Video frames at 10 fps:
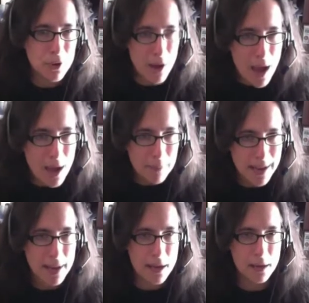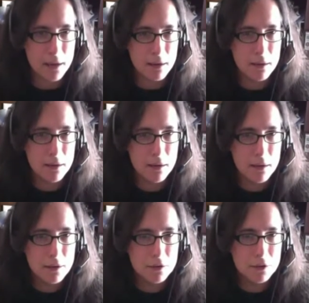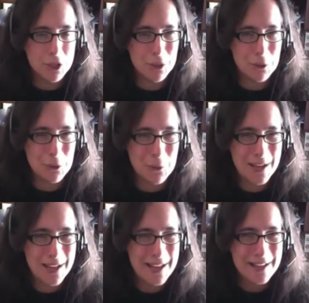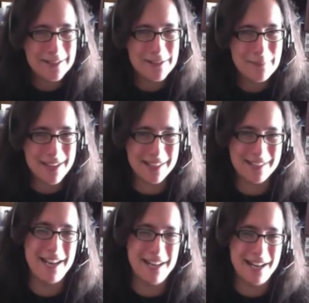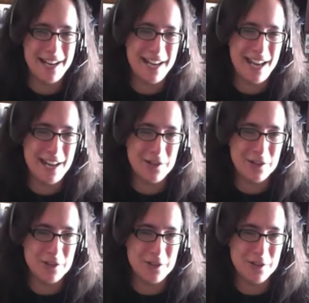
not paying to be excited and engaged?